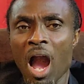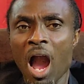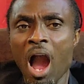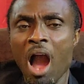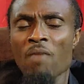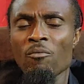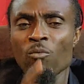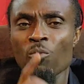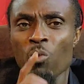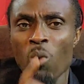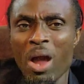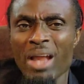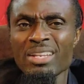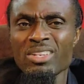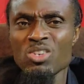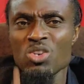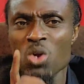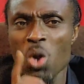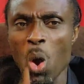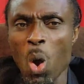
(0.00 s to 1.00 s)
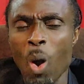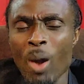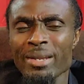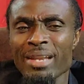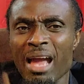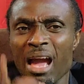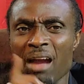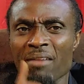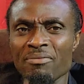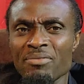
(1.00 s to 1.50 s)
and what God
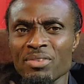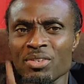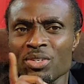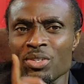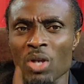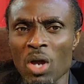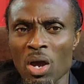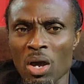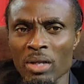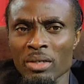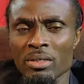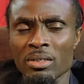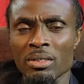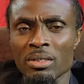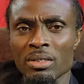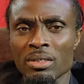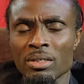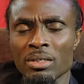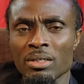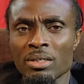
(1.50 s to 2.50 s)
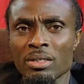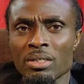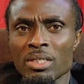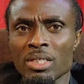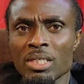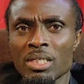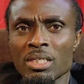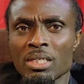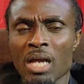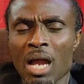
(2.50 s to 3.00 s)
have done.
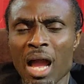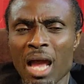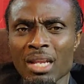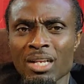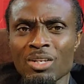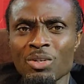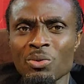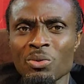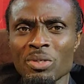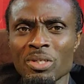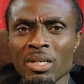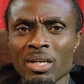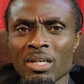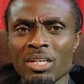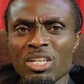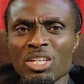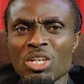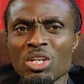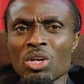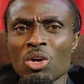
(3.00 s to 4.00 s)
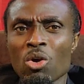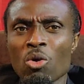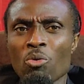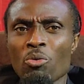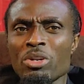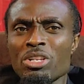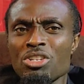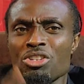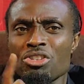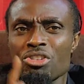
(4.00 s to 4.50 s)
Hallelujah
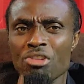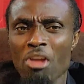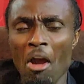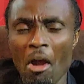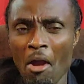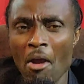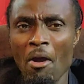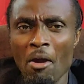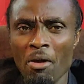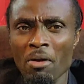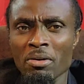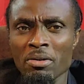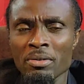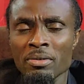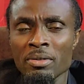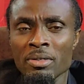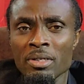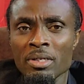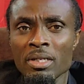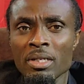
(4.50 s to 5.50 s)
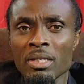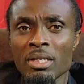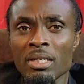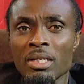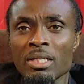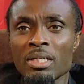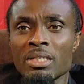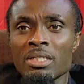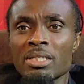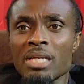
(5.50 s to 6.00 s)
we turn
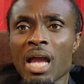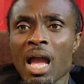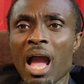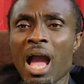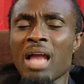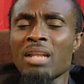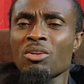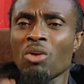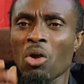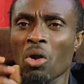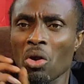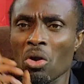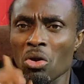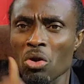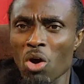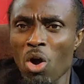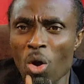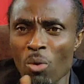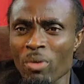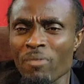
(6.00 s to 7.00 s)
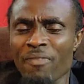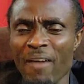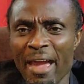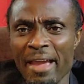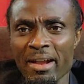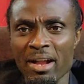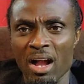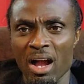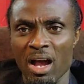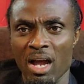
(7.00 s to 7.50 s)
and
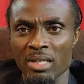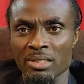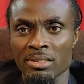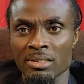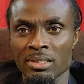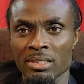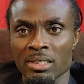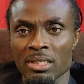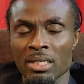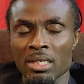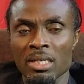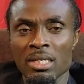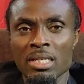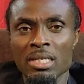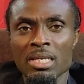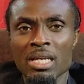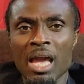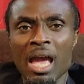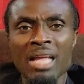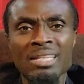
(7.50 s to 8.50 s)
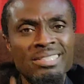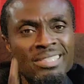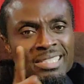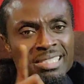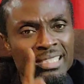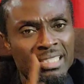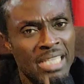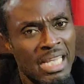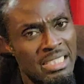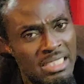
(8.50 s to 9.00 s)
glorify God and
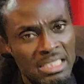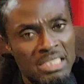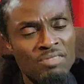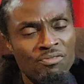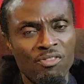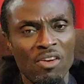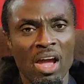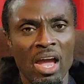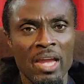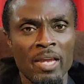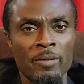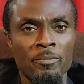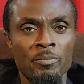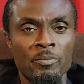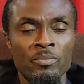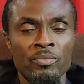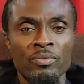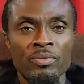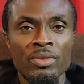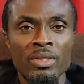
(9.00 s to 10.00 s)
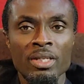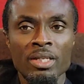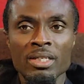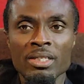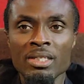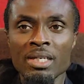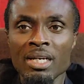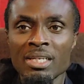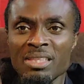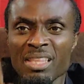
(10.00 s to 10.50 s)
testify
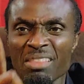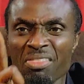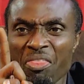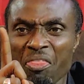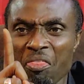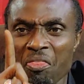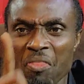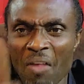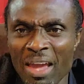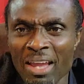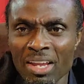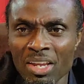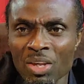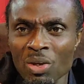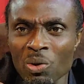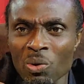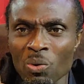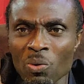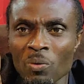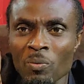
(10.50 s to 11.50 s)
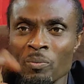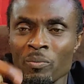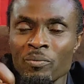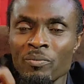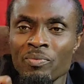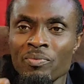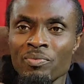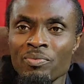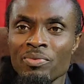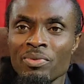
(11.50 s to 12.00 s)
and say, thank you.
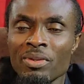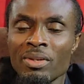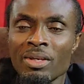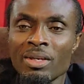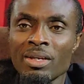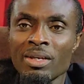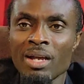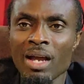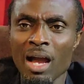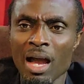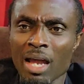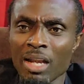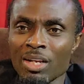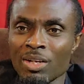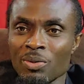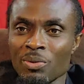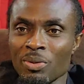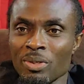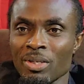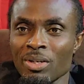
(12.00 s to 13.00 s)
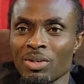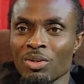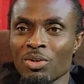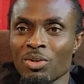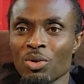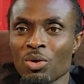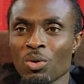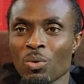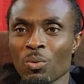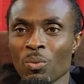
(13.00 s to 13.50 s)
Hallelujah.
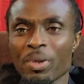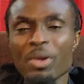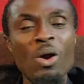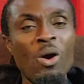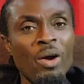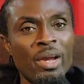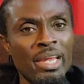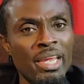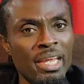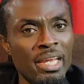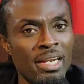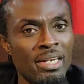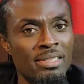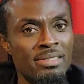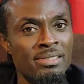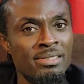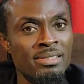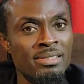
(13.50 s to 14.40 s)
We are healed.